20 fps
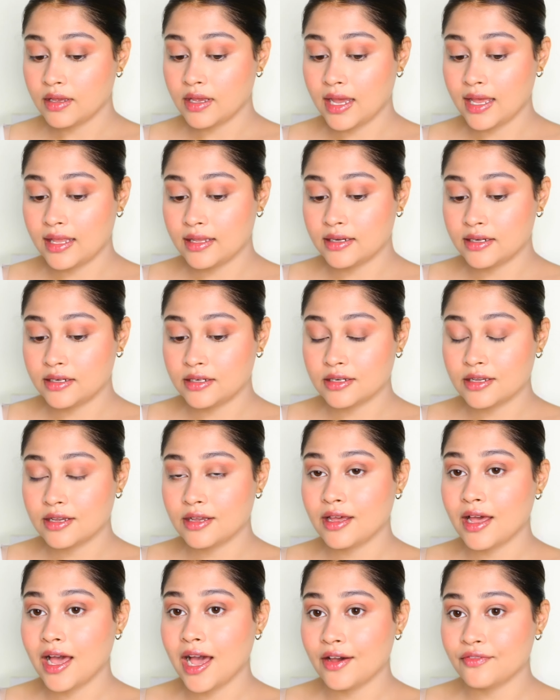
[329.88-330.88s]
And
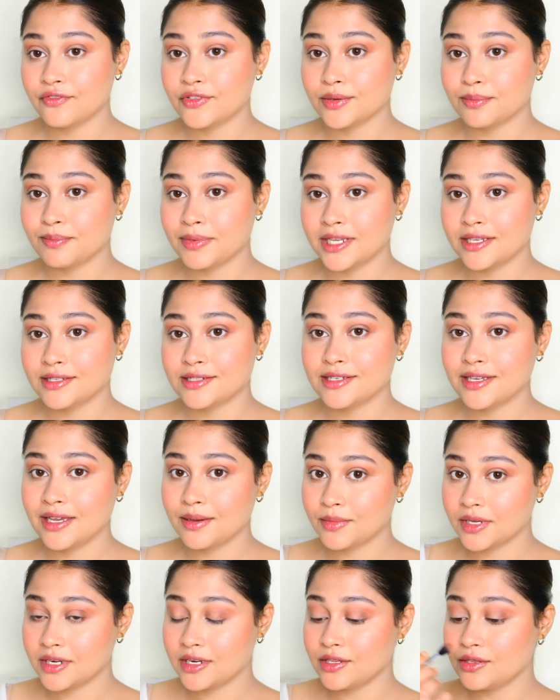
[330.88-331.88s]
after placing,
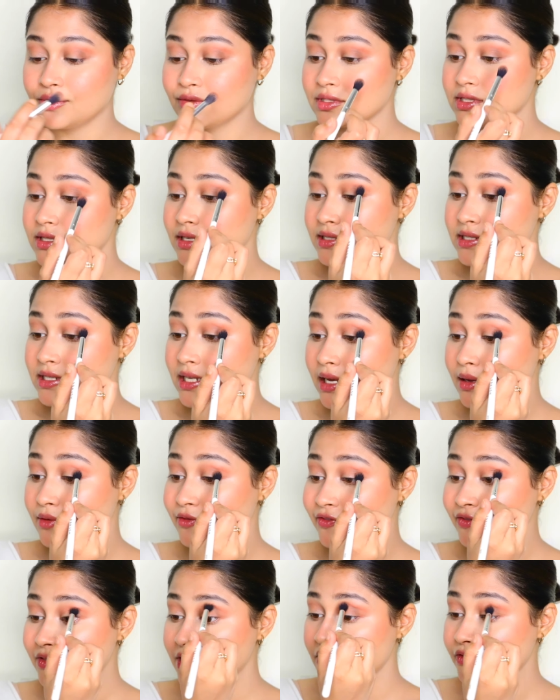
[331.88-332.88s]
I'm going to use the same
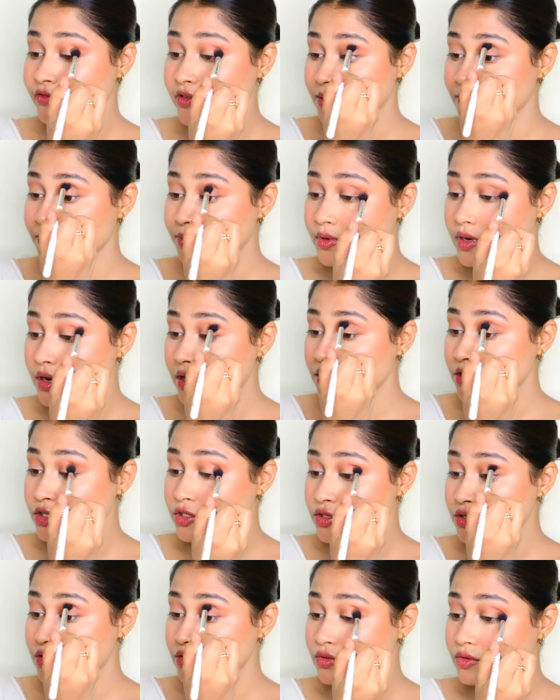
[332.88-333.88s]
fluffy
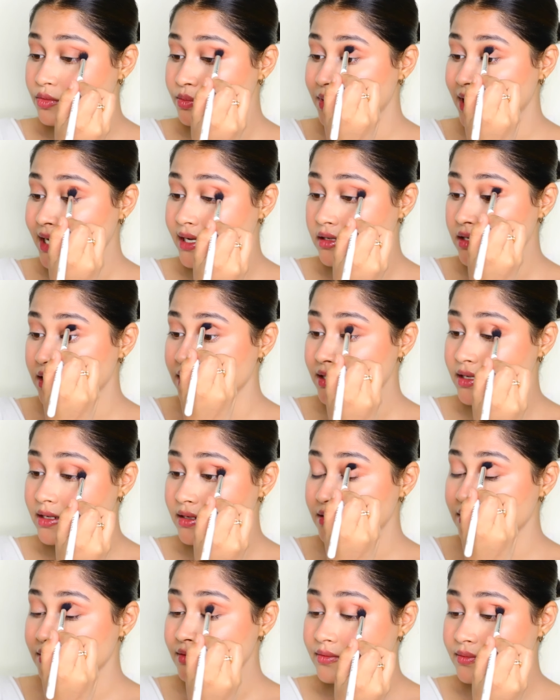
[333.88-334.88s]
brush to blend it in.
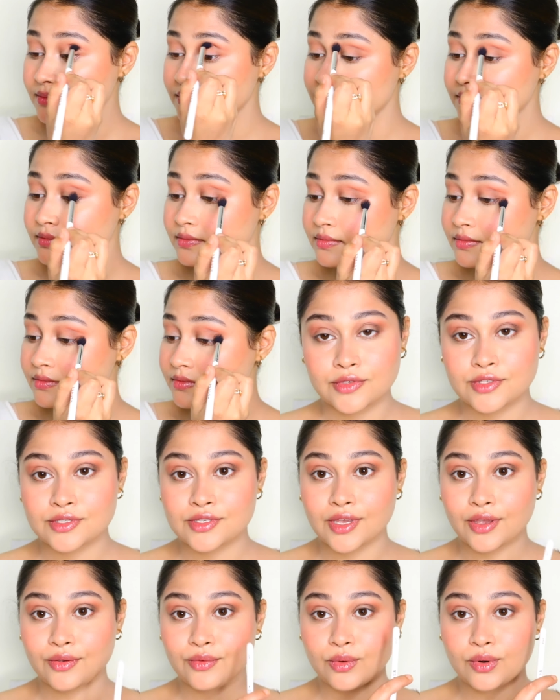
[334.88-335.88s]

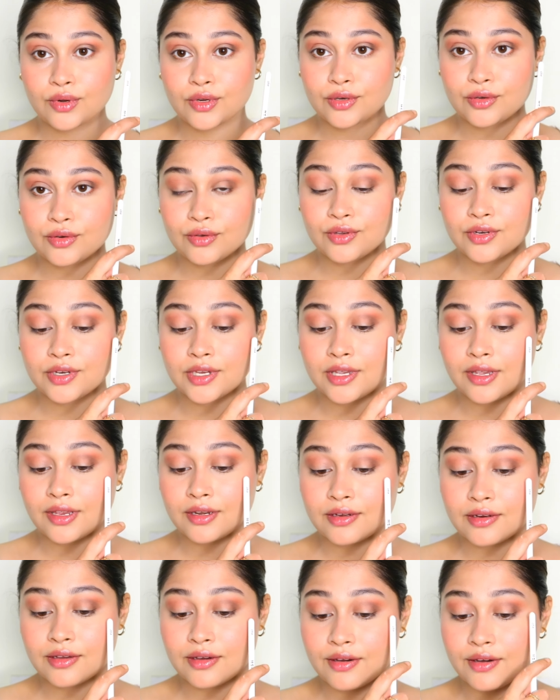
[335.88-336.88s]
So I wanted to
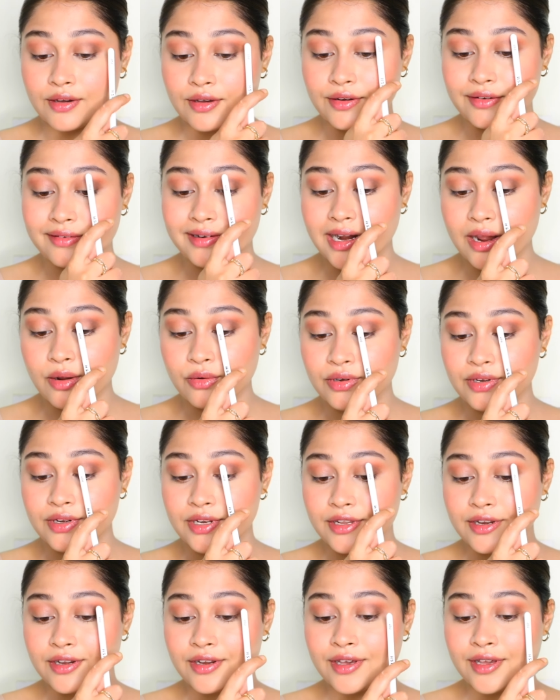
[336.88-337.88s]
create a
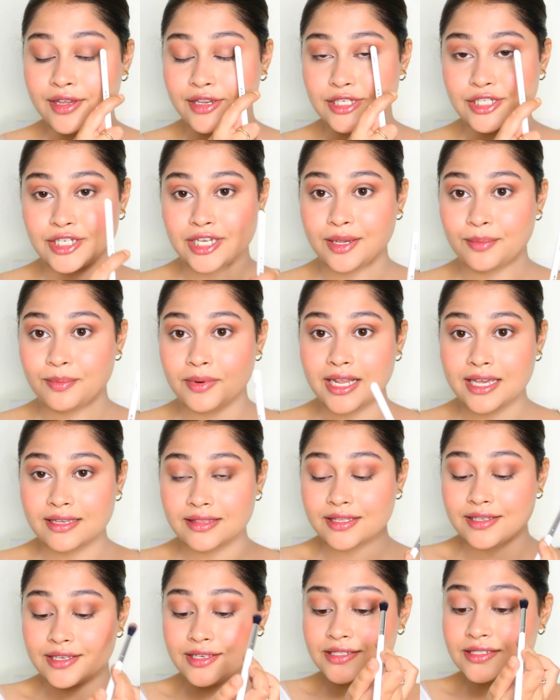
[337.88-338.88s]
rounded shape
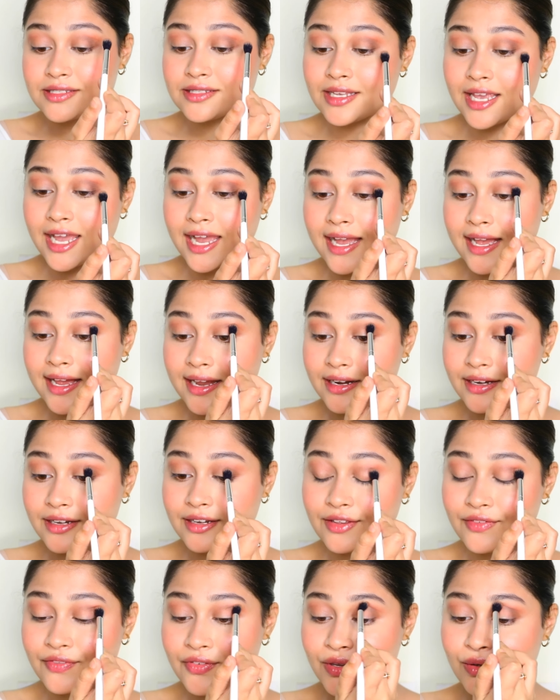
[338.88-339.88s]
like this. And
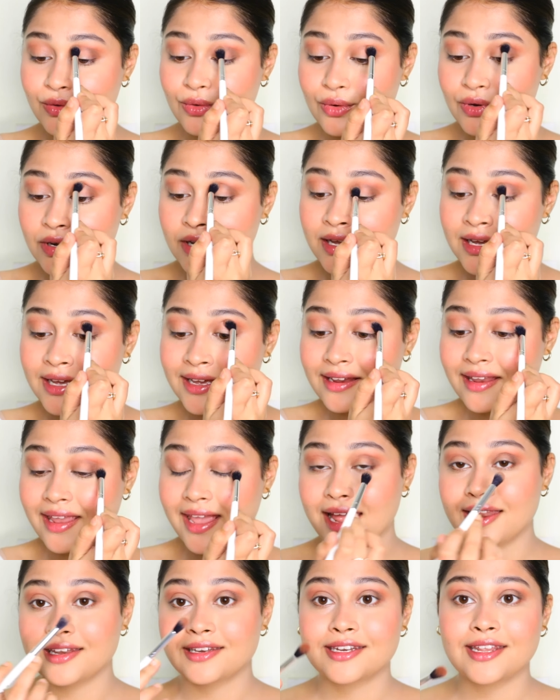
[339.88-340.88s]
if you
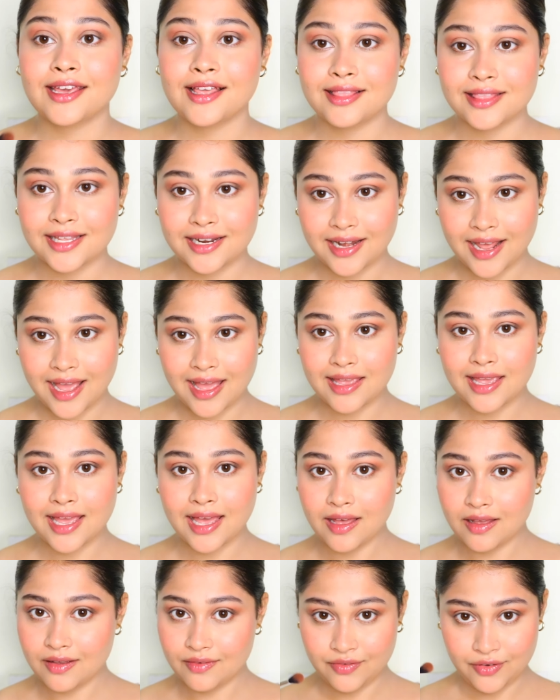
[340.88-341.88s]
can tell that I
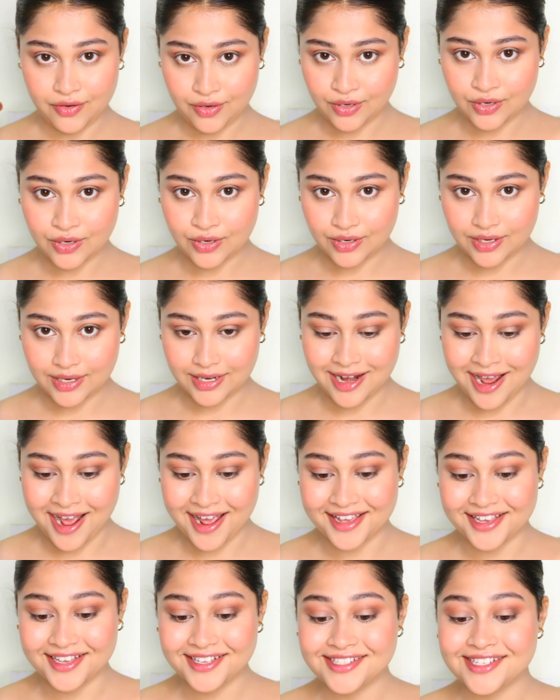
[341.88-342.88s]
have hooded
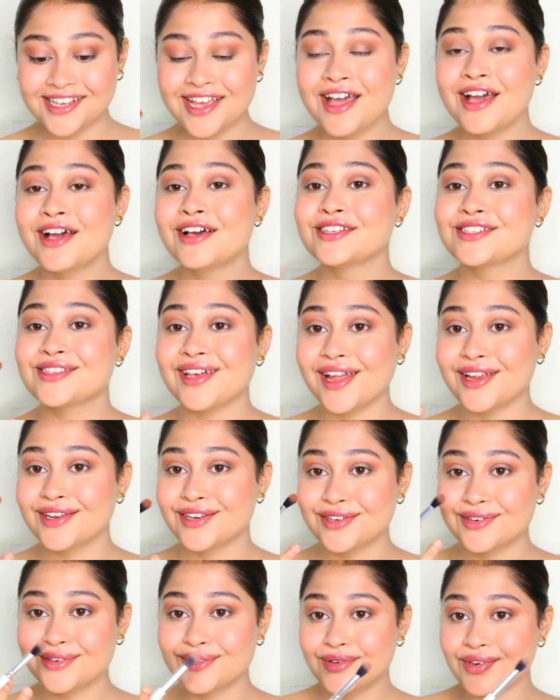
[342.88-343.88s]
eyes, so I
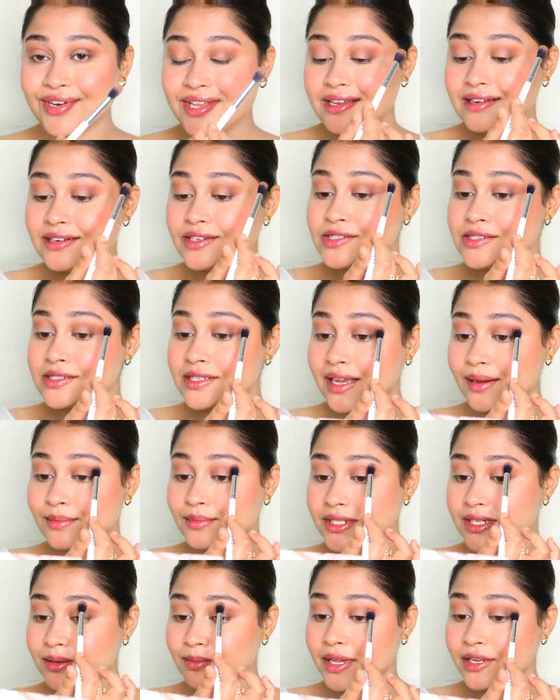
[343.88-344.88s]
do need
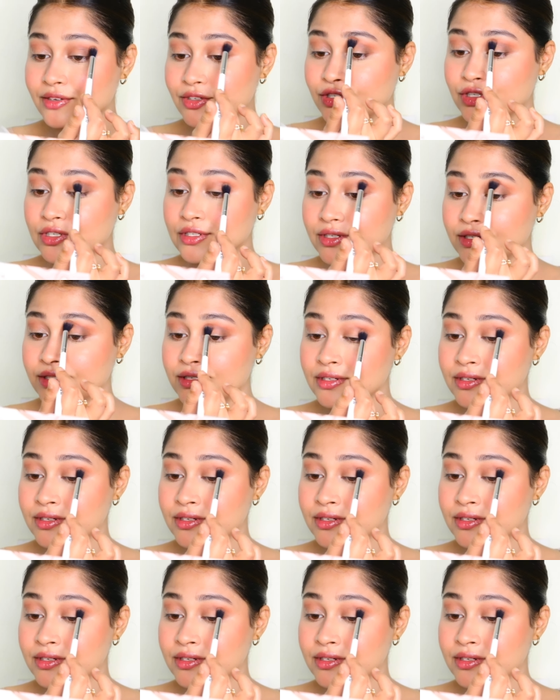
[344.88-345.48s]
some dimension.